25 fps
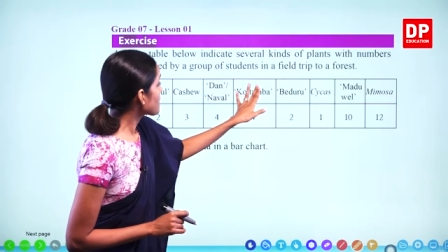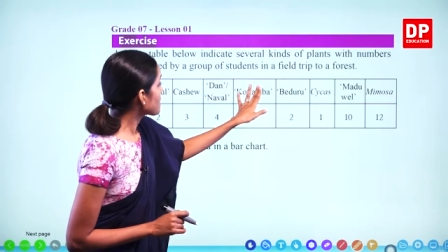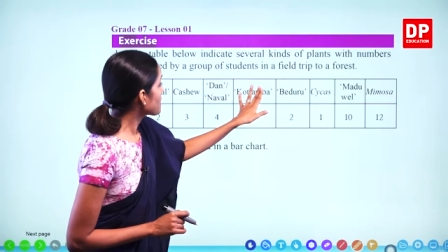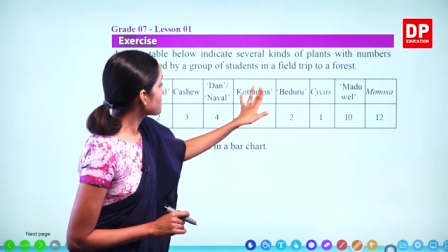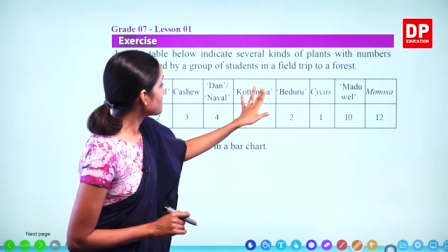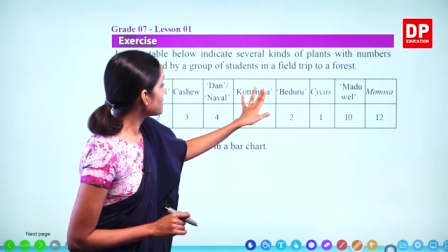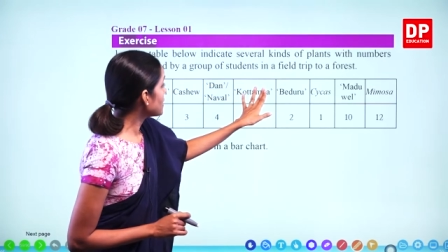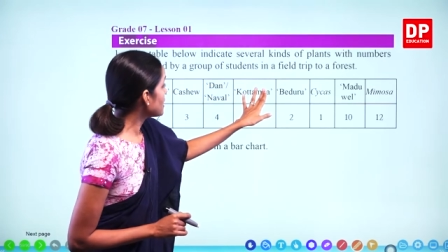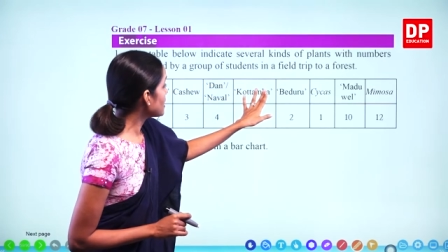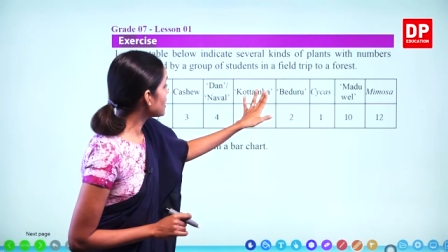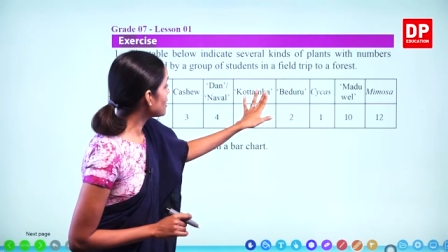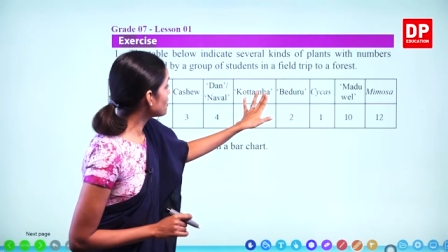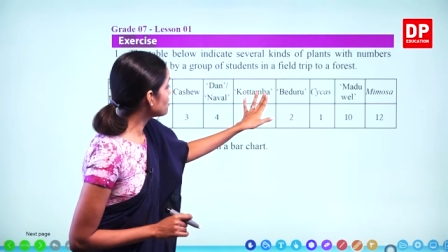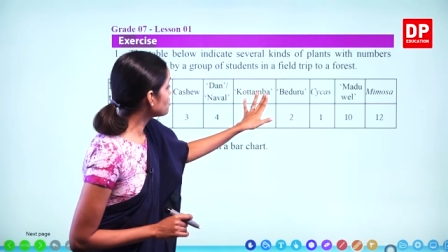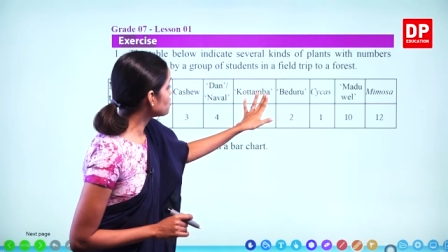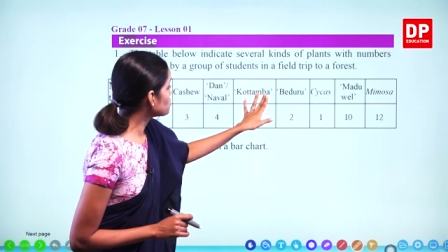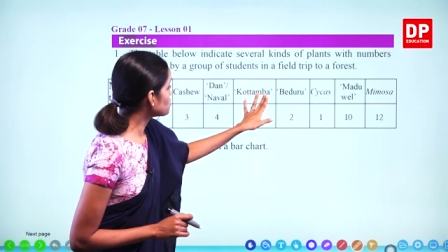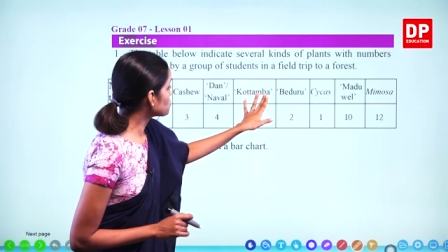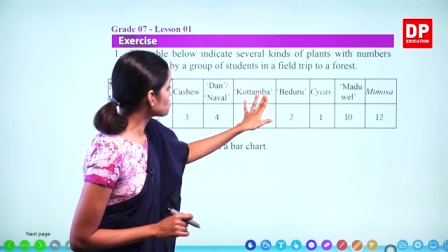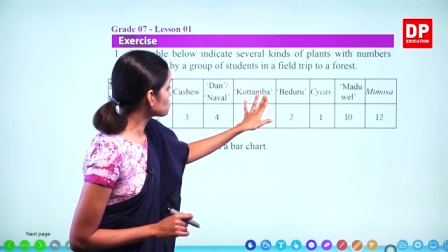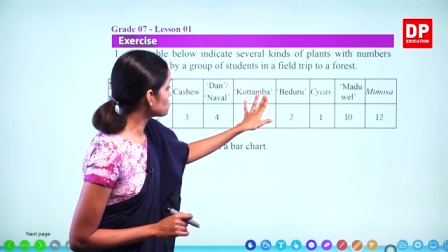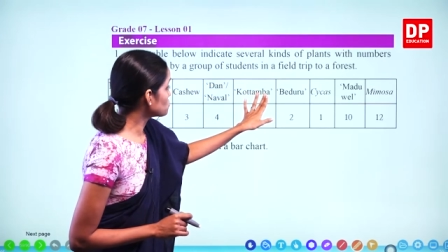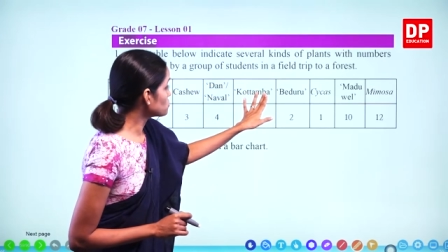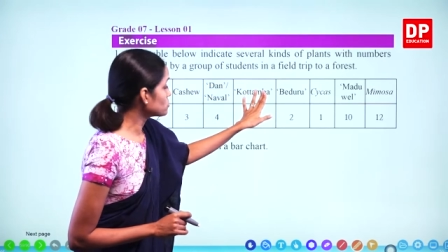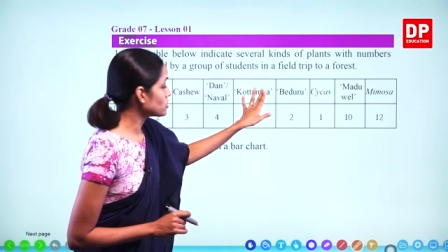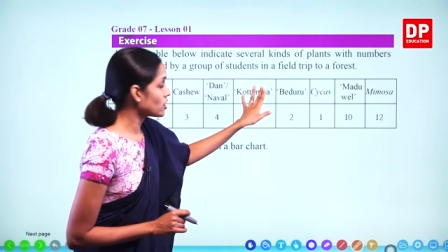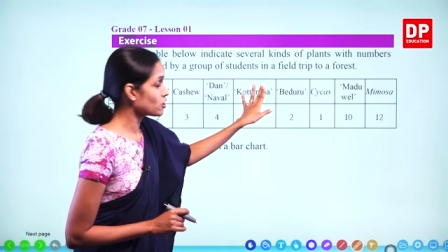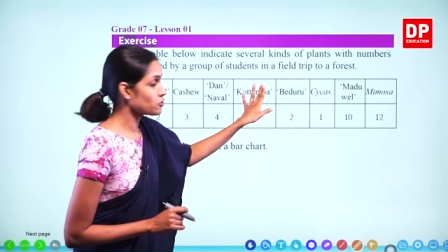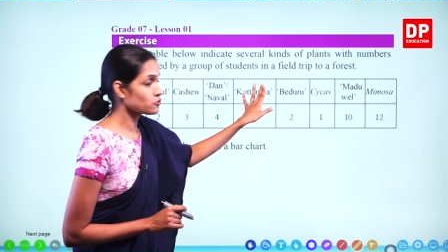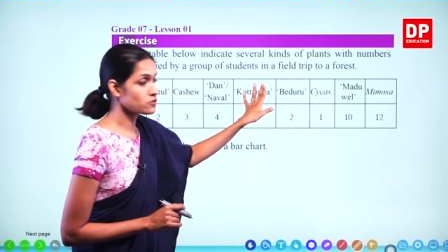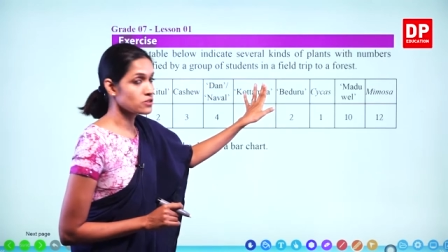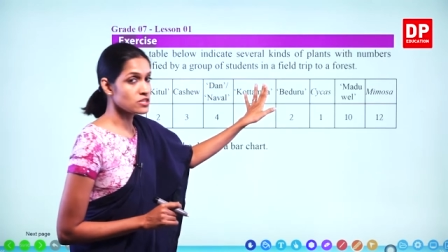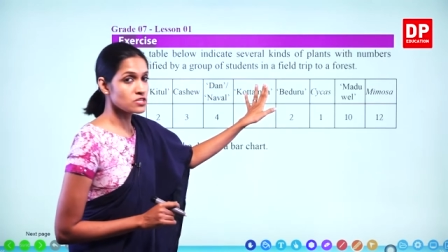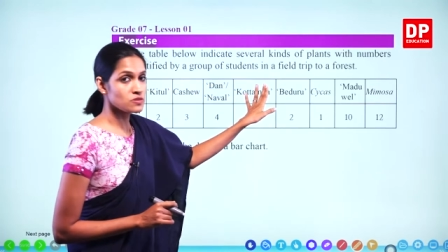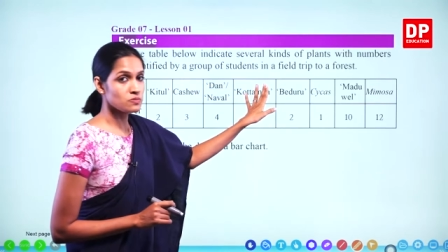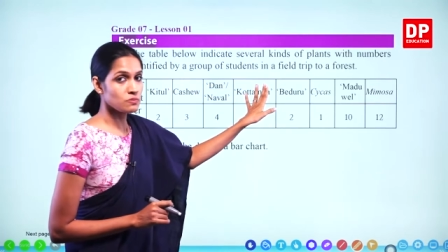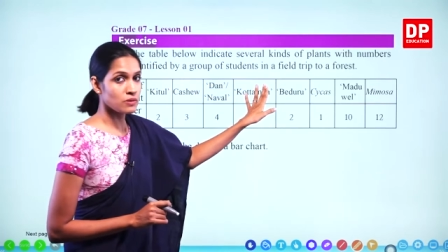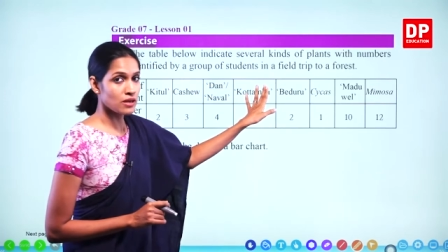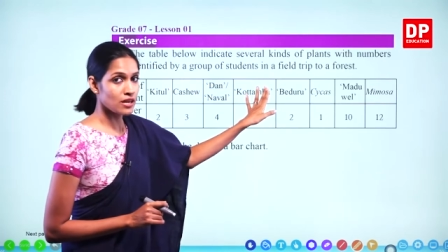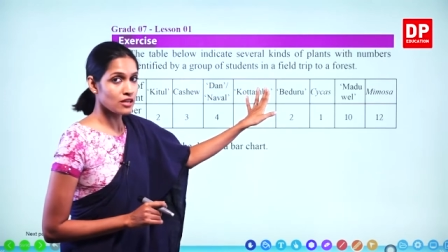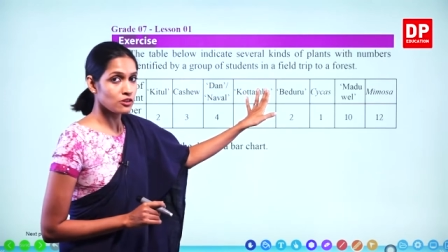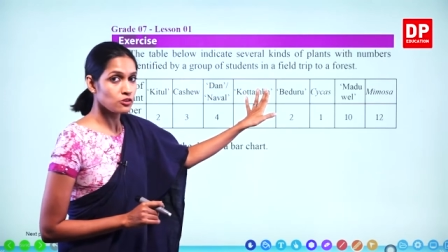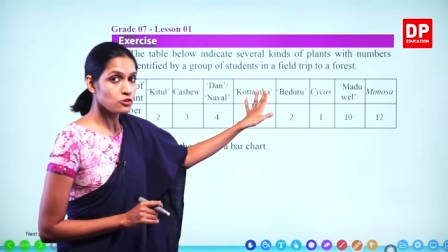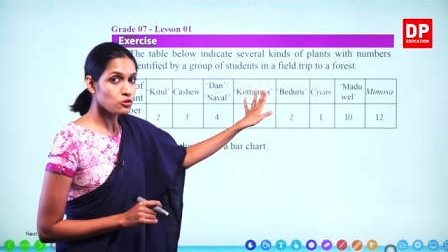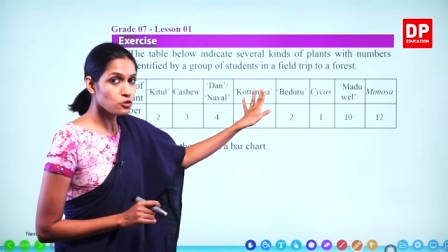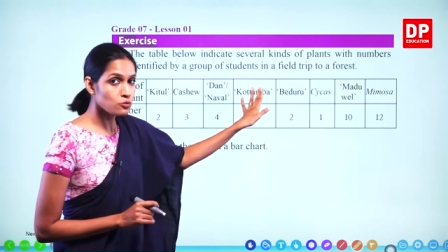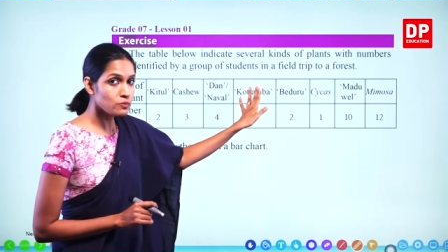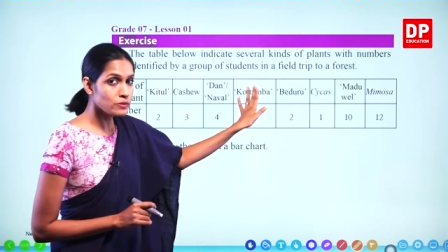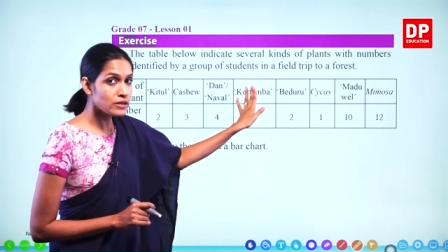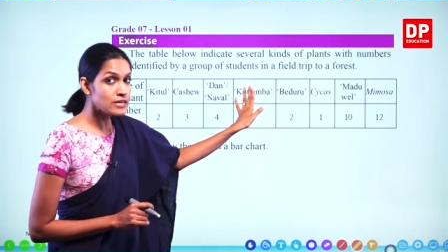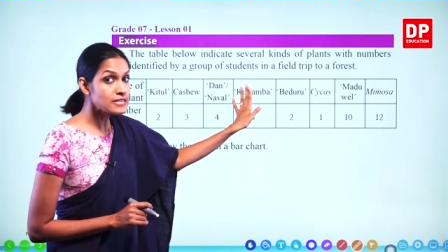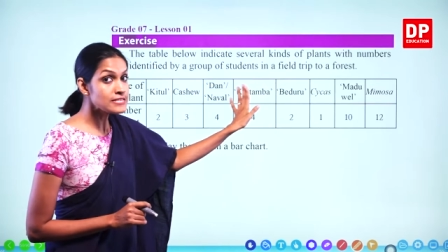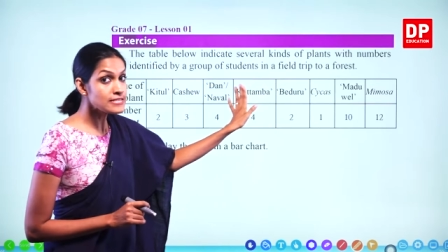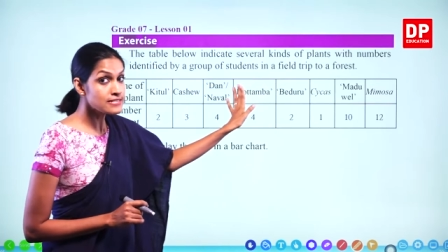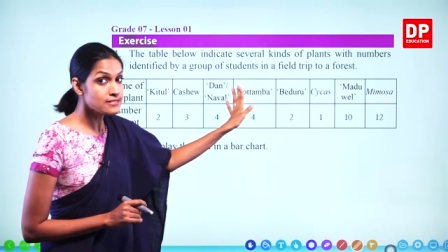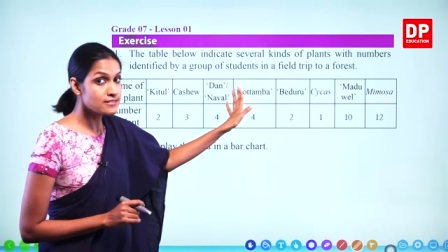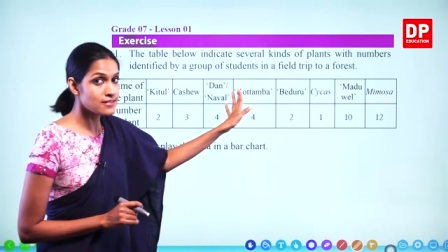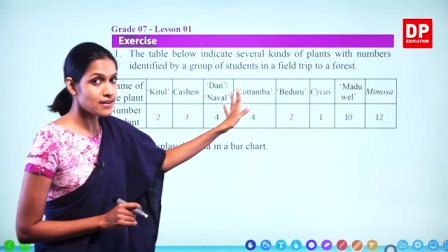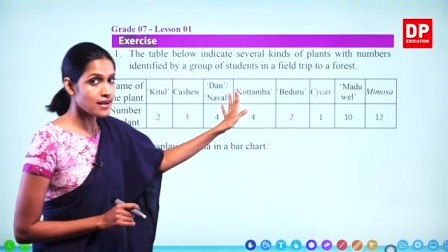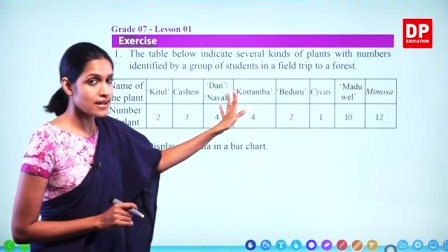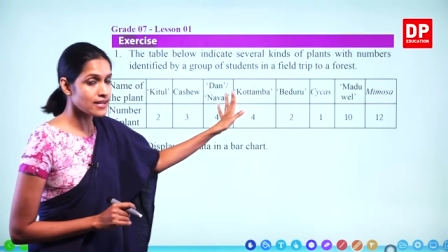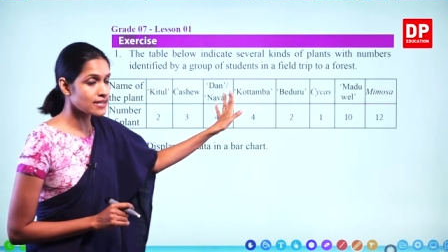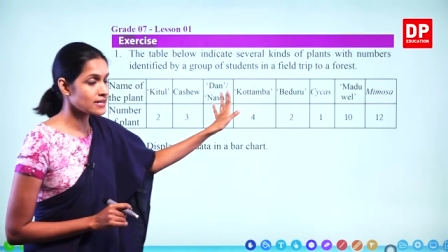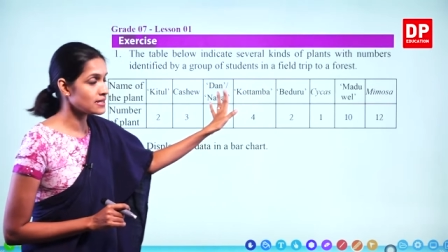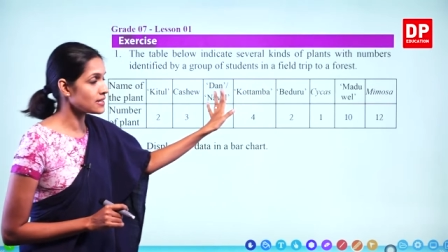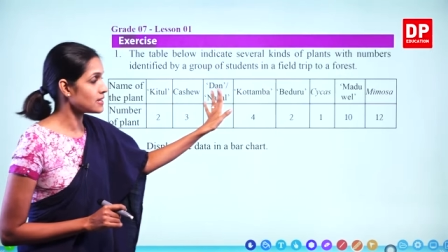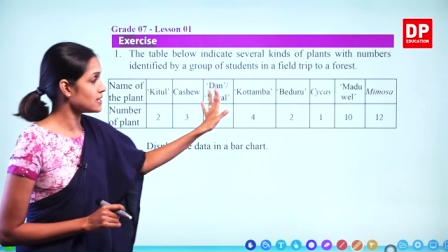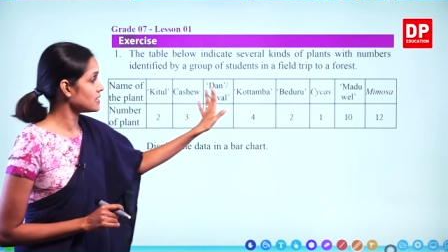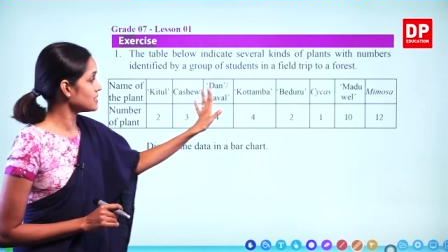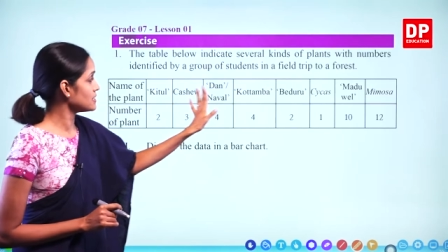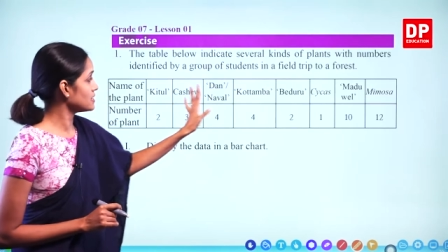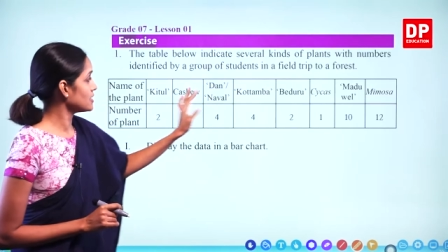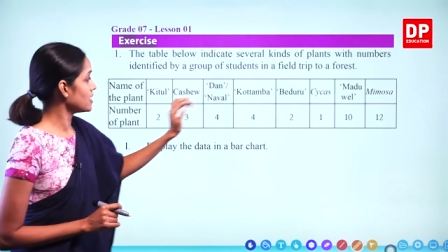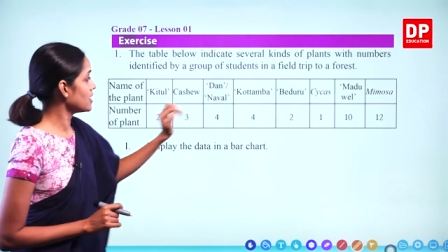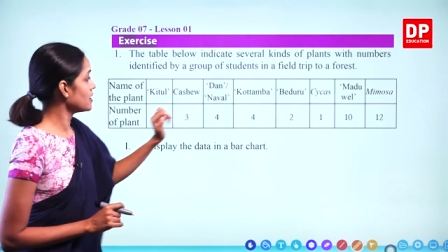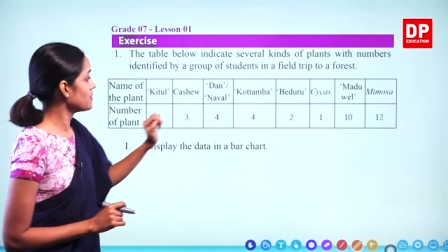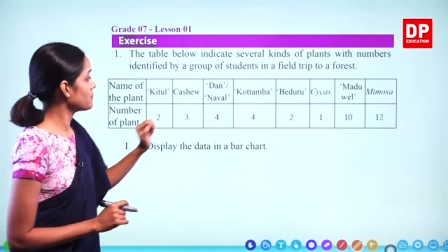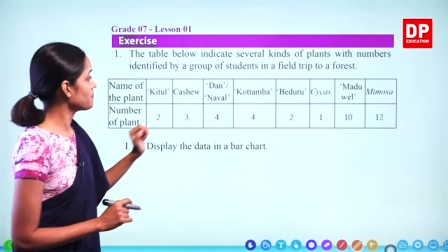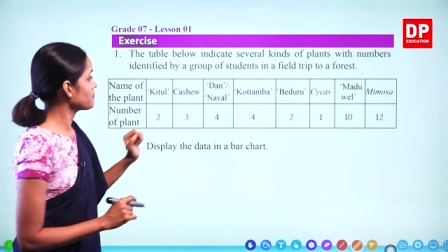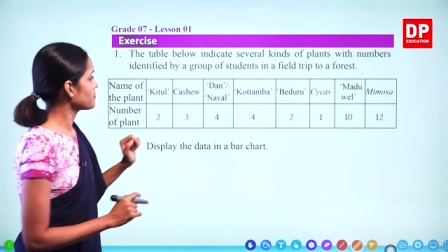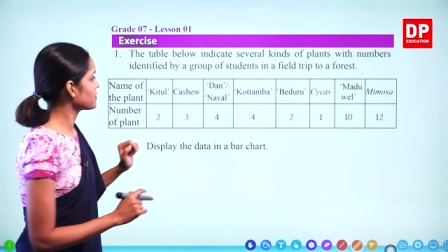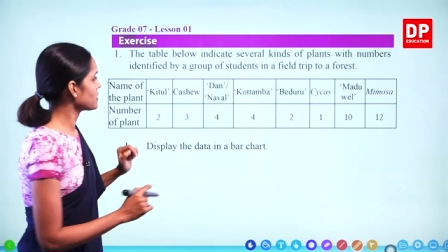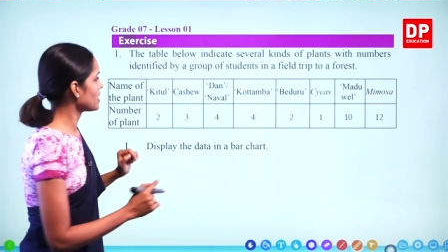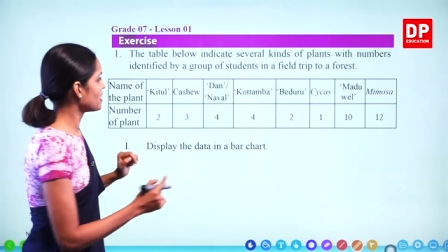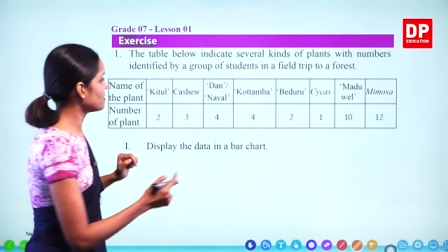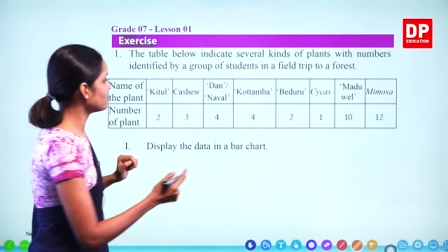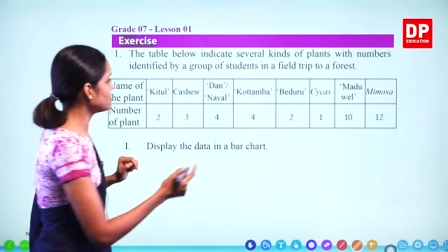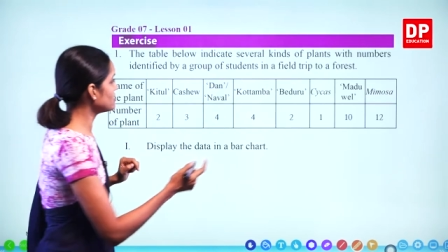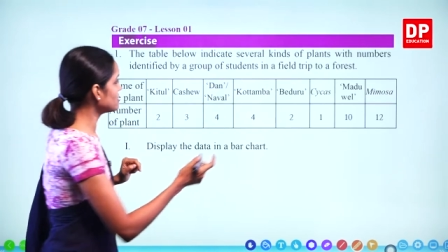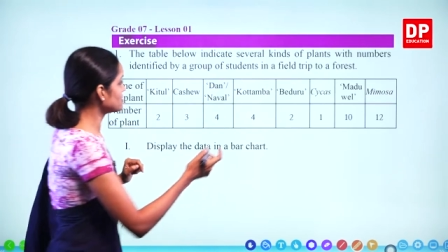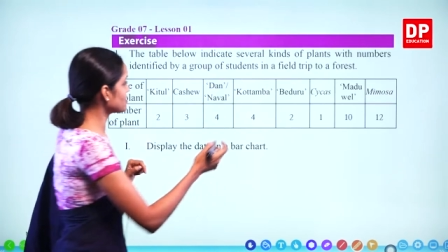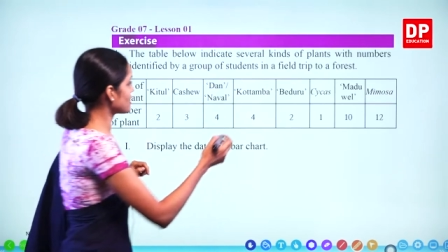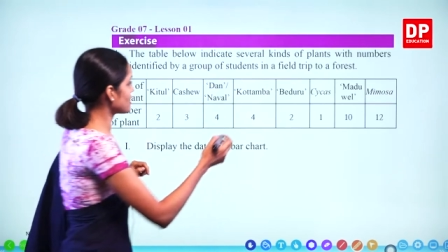benduru. Now this benduru means drying area. I will